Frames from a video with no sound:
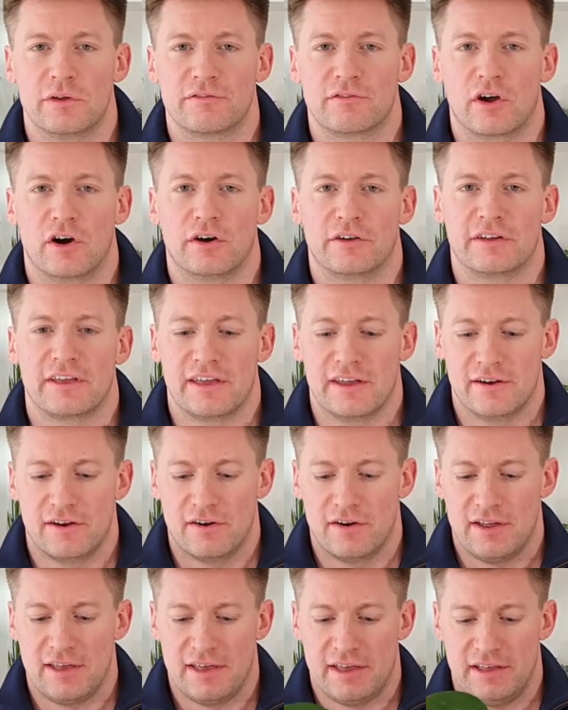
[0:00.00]
we've got
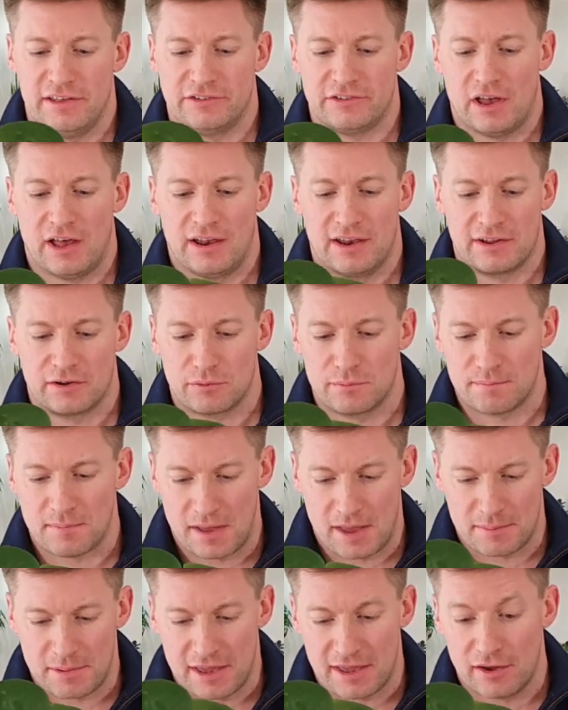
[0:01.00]
here is a little
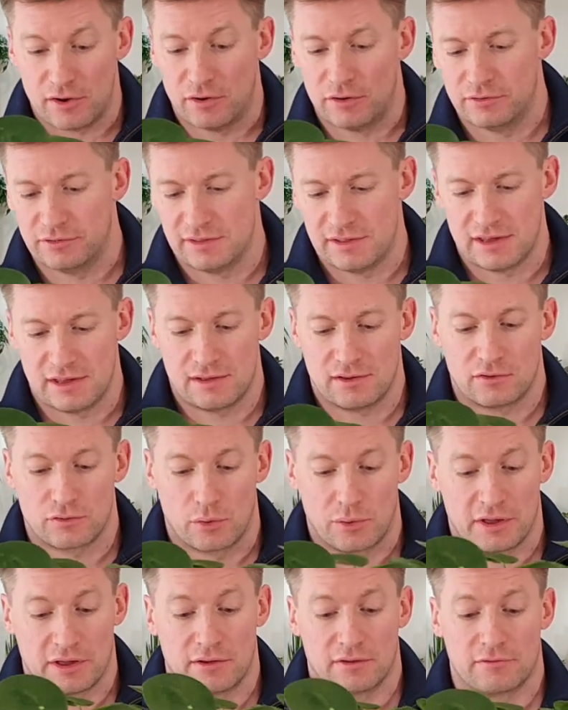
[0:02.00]
baby
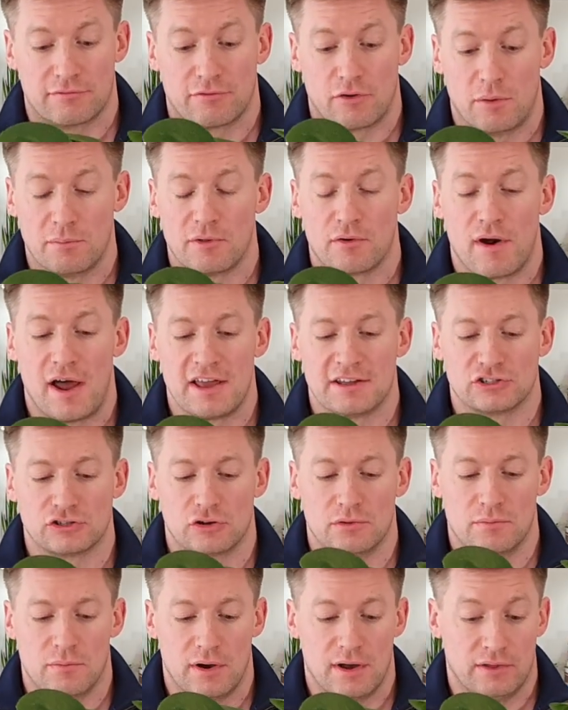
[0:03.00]
growing from the
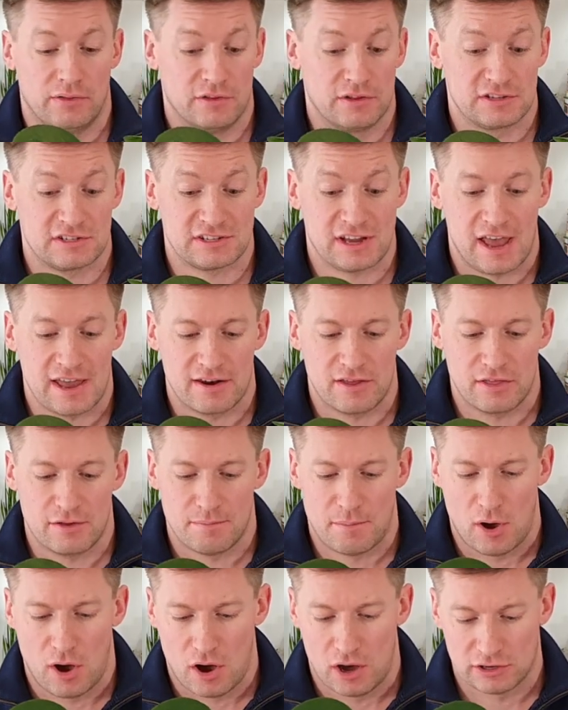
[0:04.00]
rhizome on the side of the
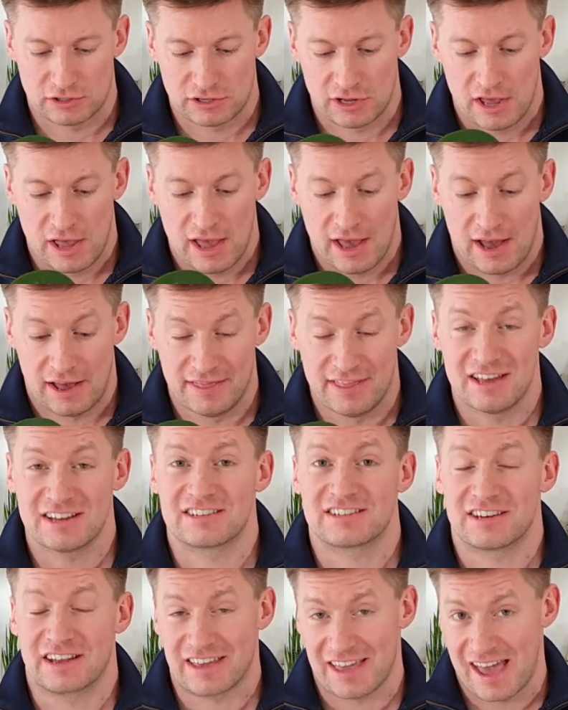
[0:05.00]
pot, and
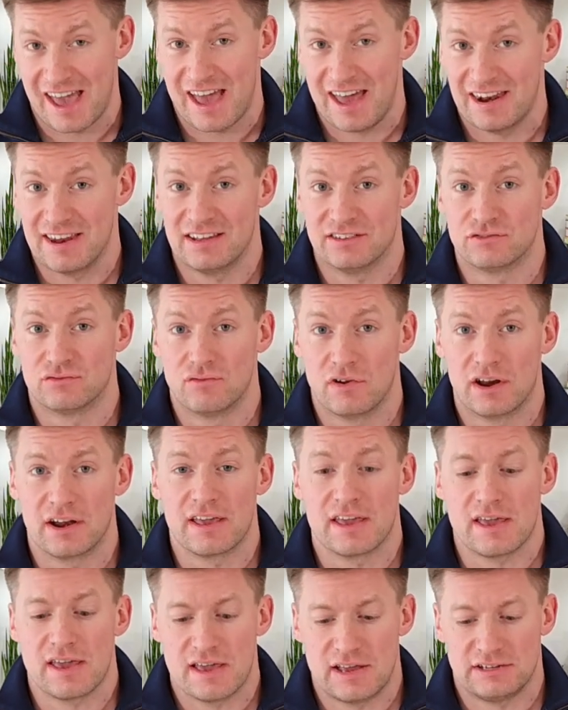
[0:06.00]
this again is
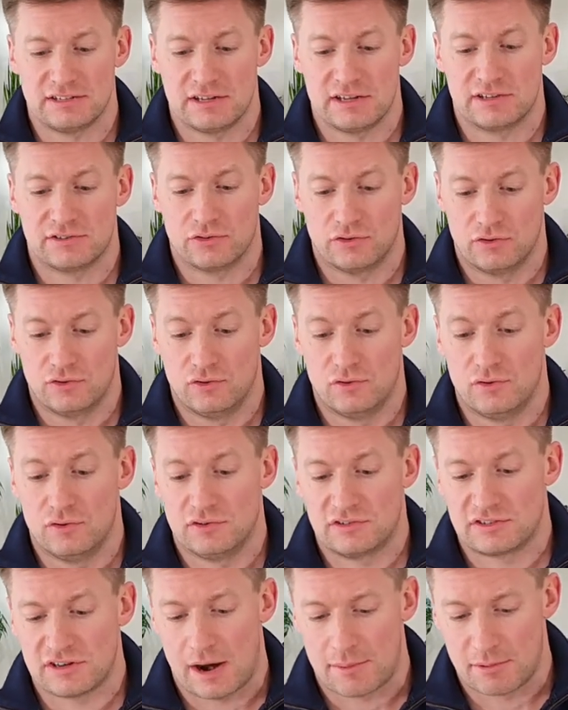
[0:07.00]
really easy to
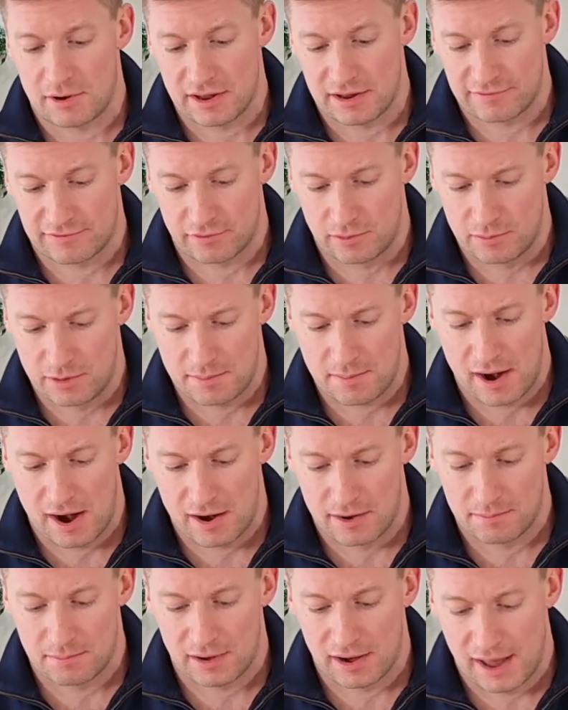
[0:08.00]
separate from the
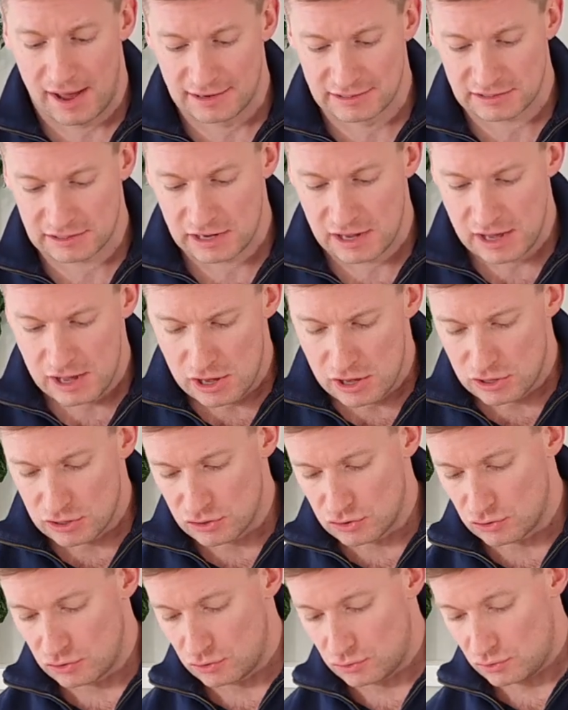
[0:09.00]
parent plant.
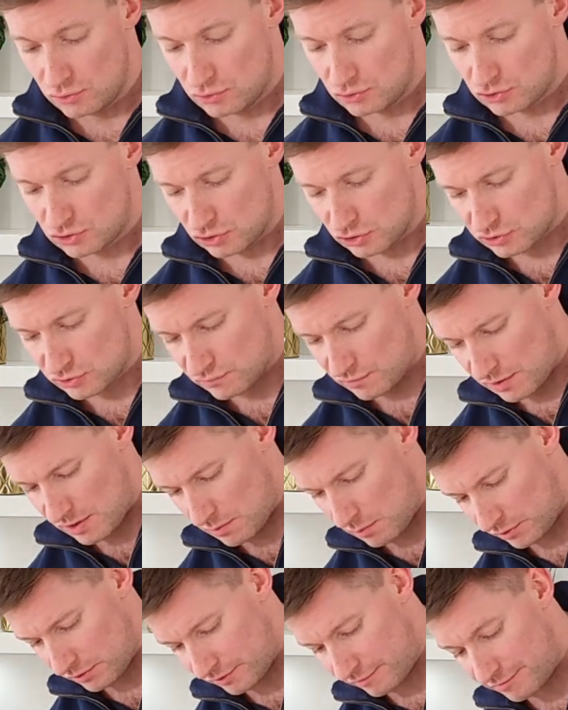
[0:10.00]
You just really
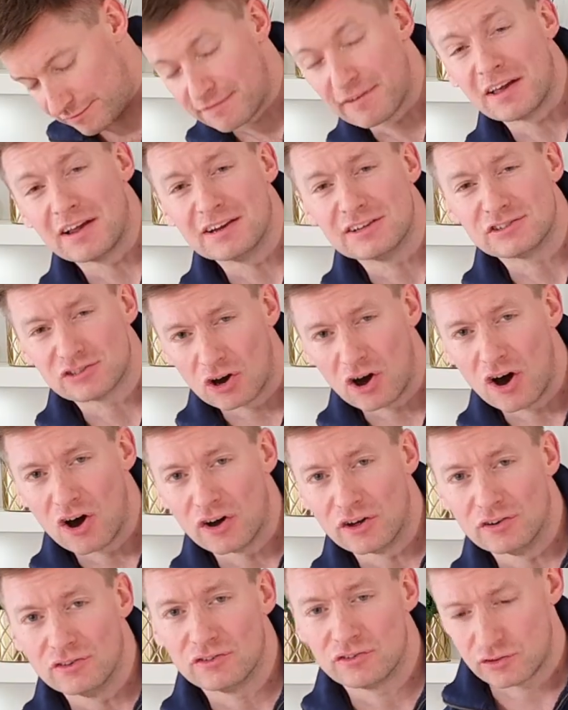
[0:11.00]
want to feel
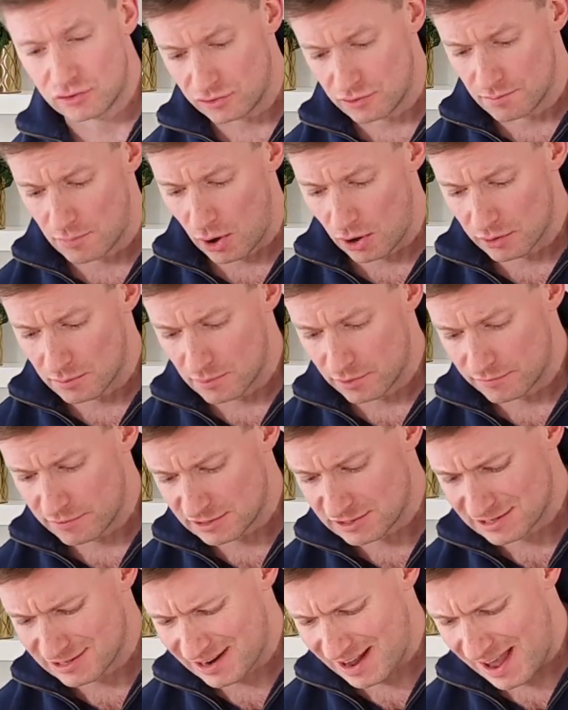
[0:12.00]
down to the bottom of the
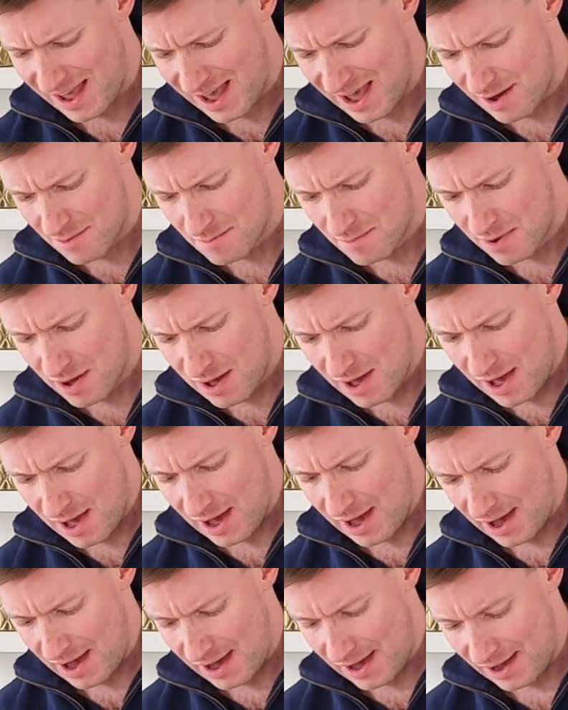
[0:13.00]
stem
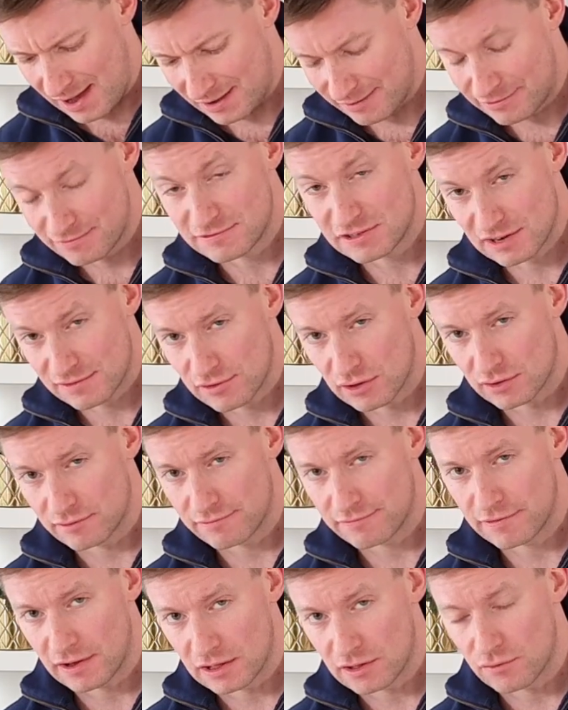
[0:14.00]
and see if you can
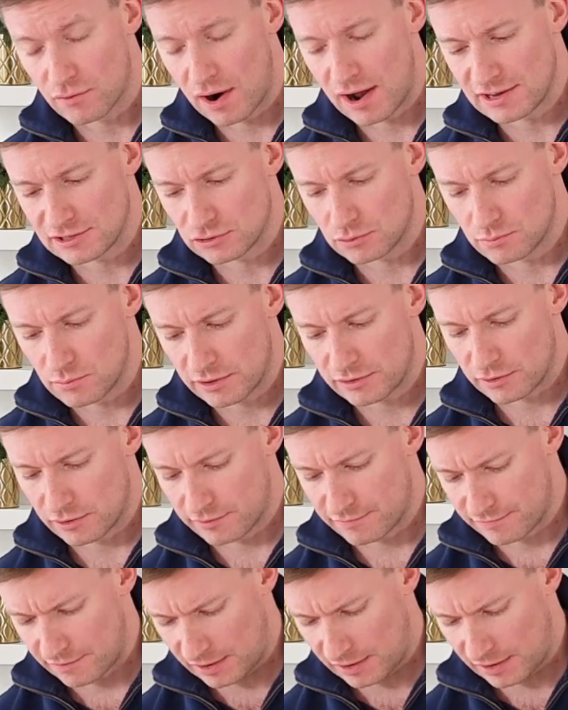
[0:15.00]
feel the rhizome with your